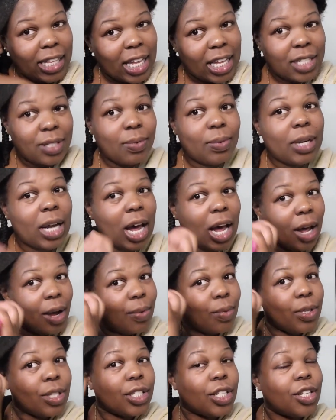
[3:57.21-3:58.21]
that's what I
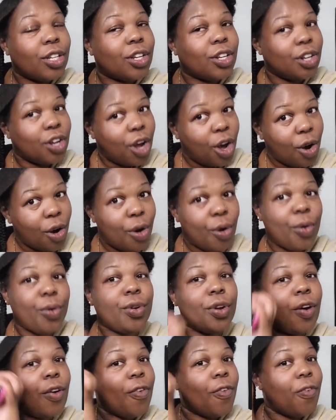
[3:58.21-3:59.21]
was
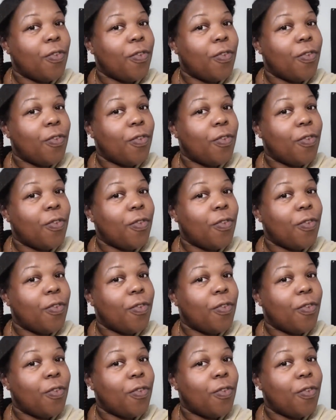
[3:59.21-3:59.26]
known